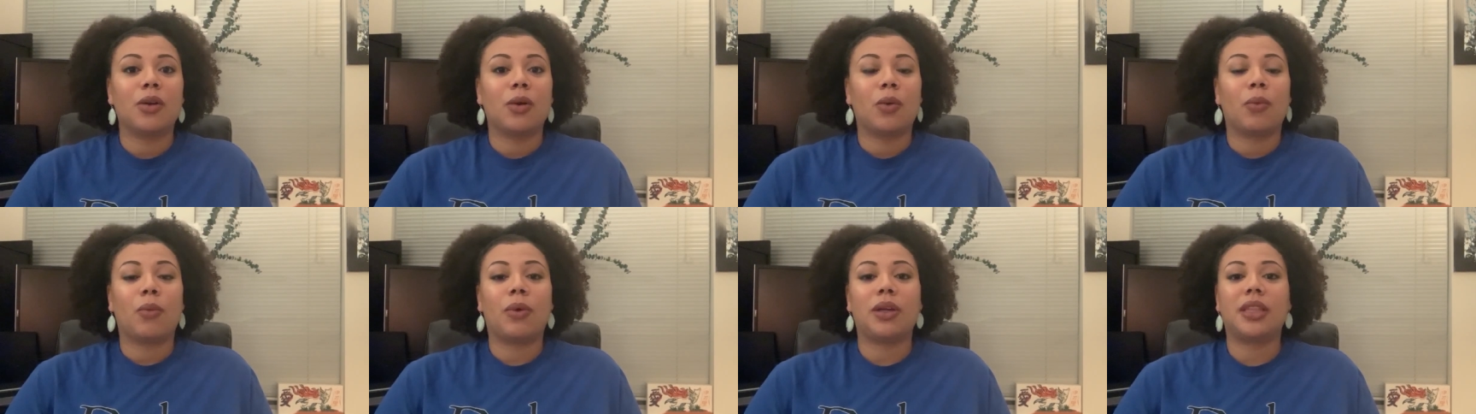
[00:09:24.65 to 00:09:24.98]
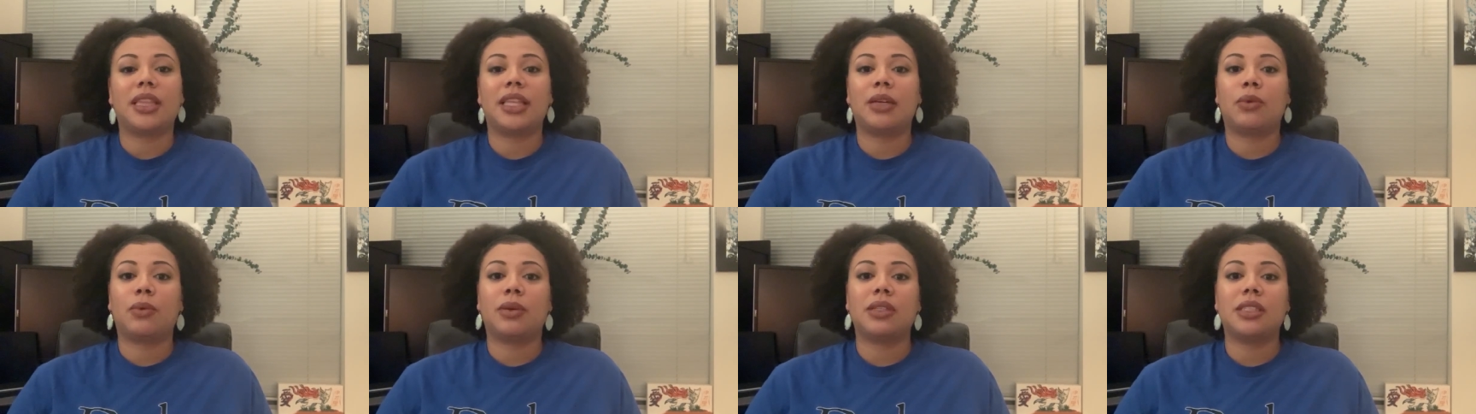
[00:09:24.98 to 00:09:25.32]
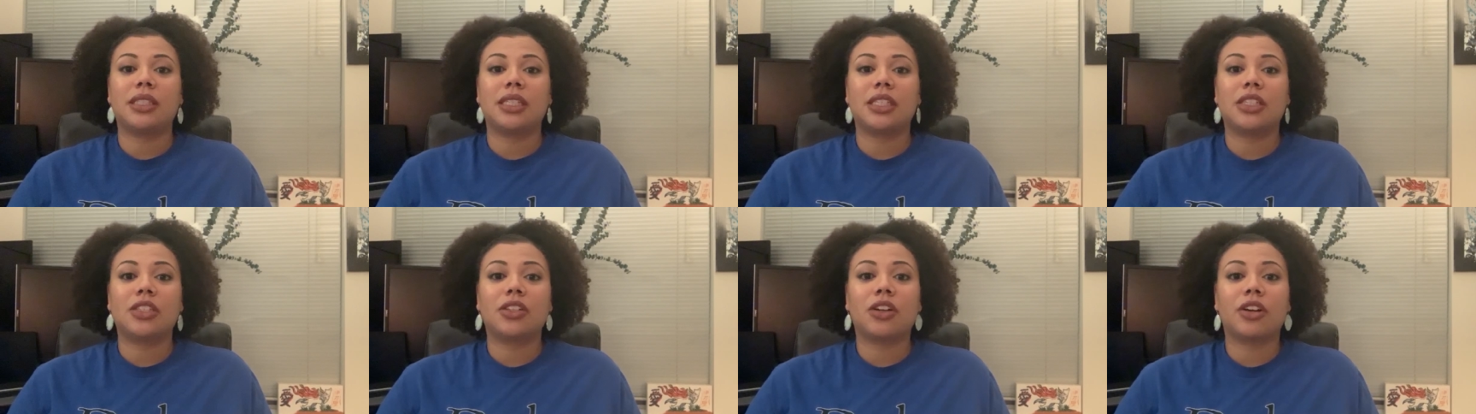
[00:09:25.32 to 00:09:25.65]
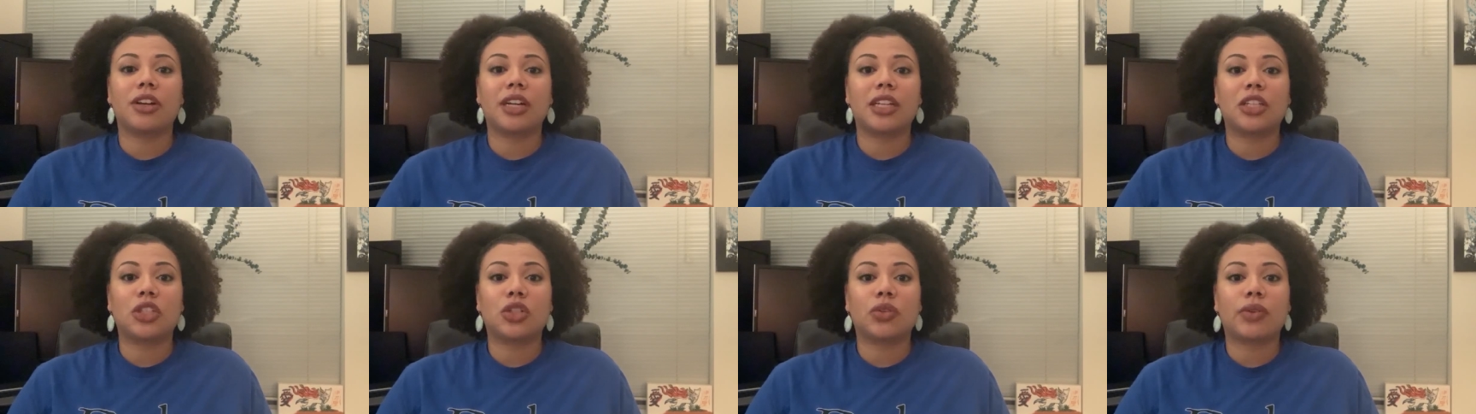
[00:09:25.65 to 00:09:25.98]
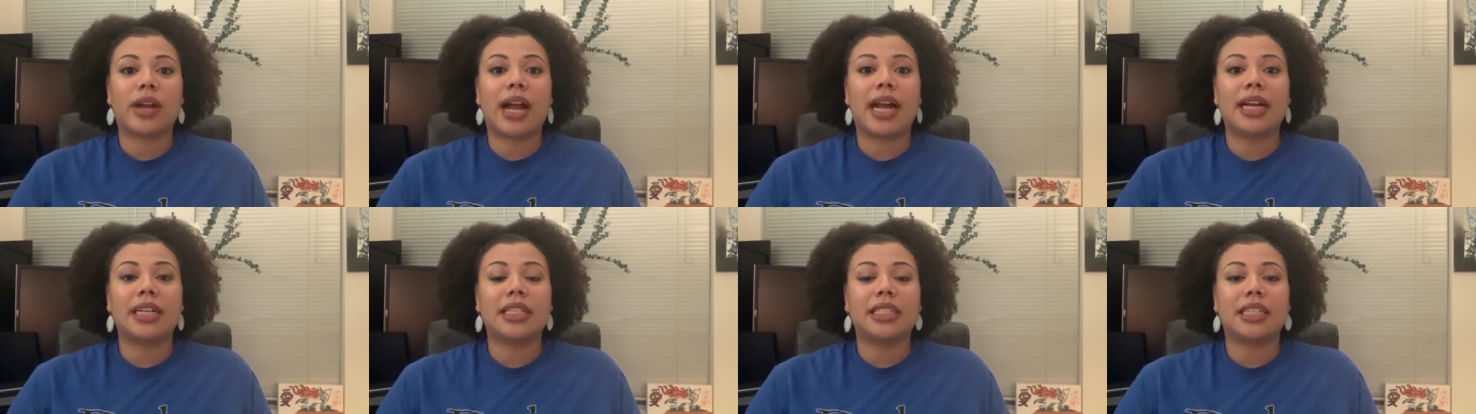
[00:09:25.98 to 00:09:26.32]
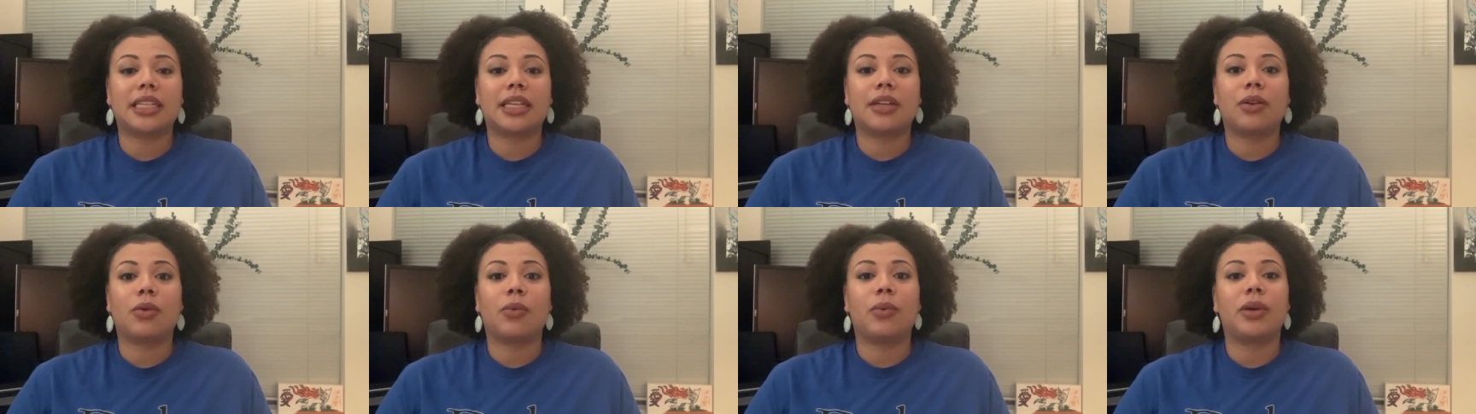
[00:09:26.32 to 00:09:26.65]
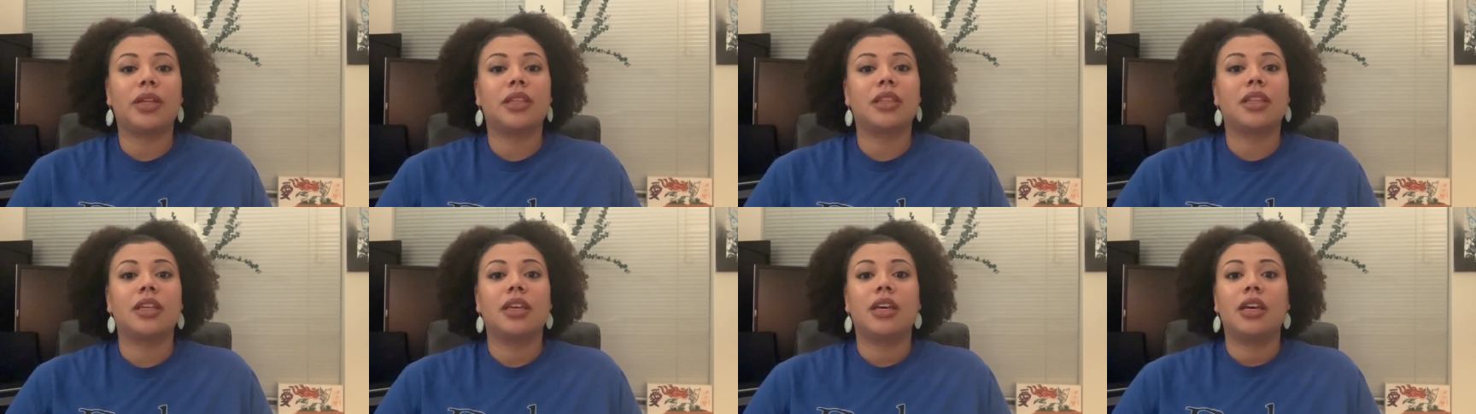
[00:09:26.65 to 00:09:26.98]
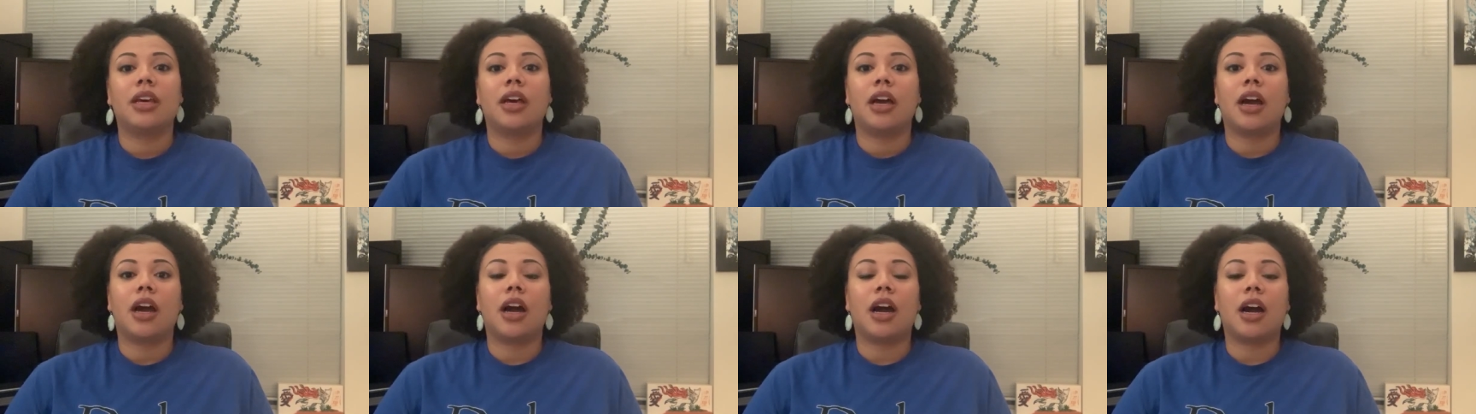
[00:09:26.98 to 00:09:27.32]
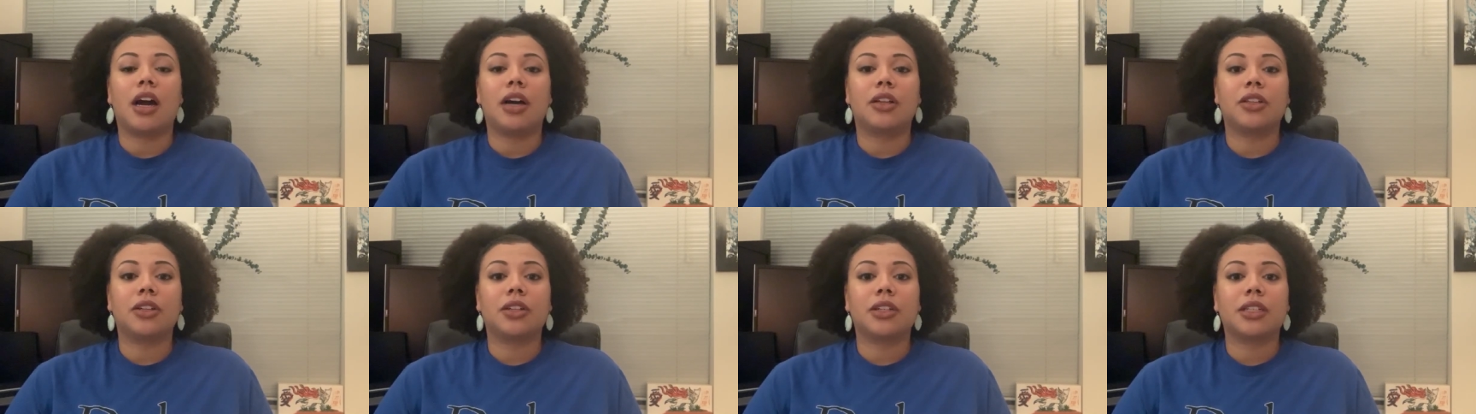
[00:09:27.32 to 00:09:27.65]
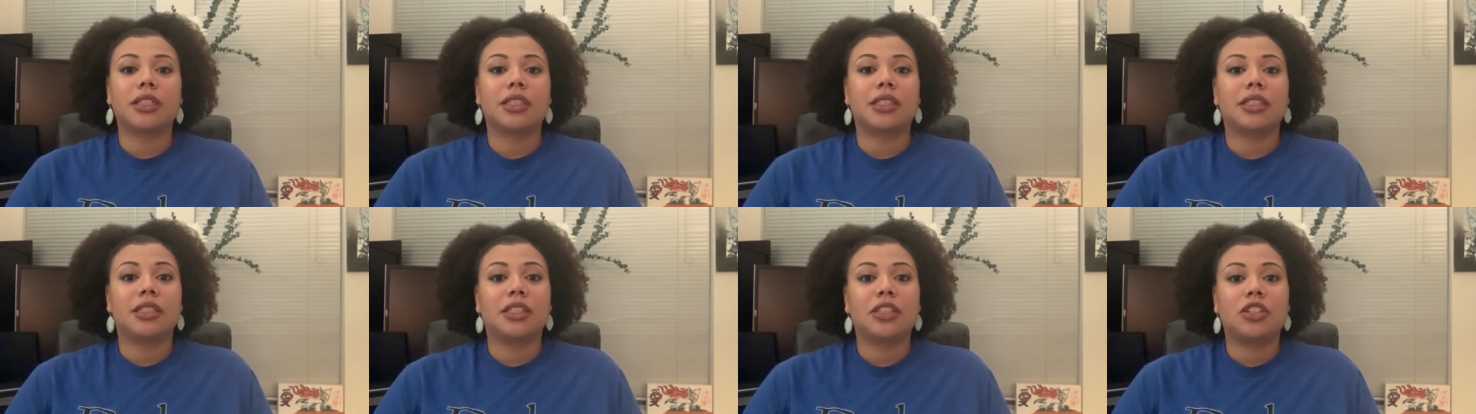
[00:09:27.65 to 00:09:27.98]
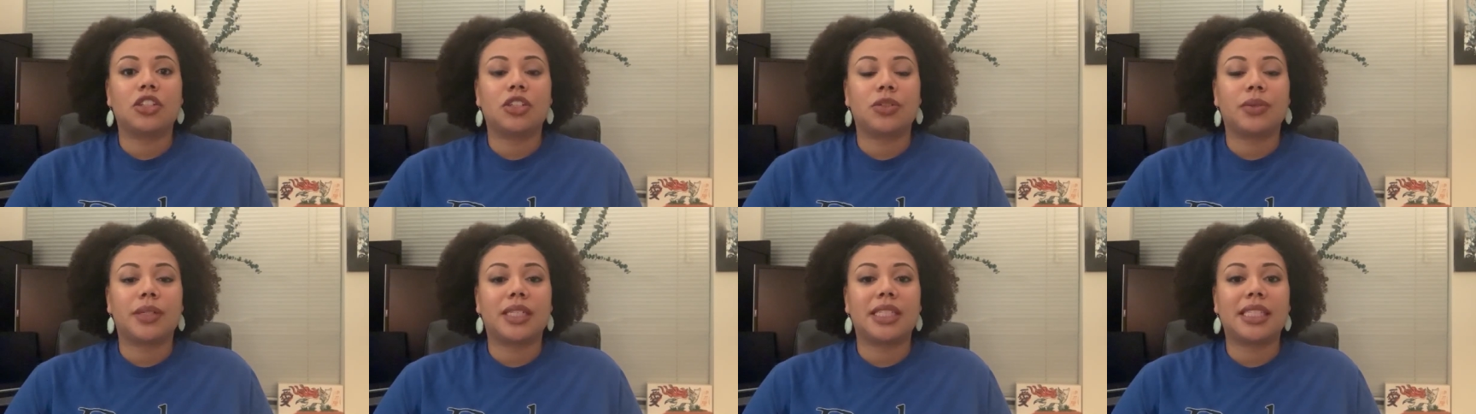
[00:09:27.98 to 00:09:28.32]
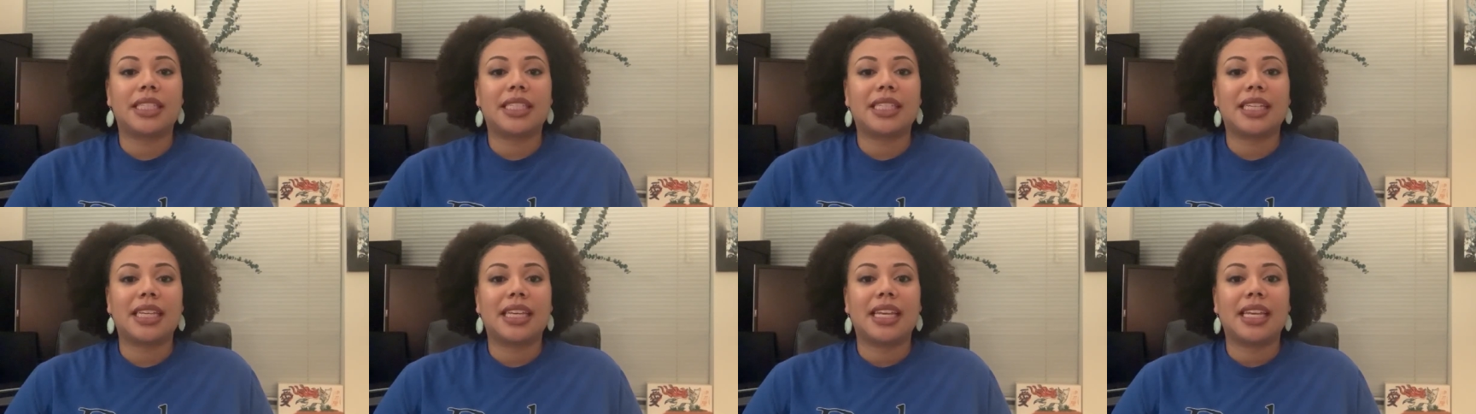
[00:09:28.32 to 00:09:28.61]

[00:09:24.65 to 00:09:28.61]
Once they start interacting with other constituents,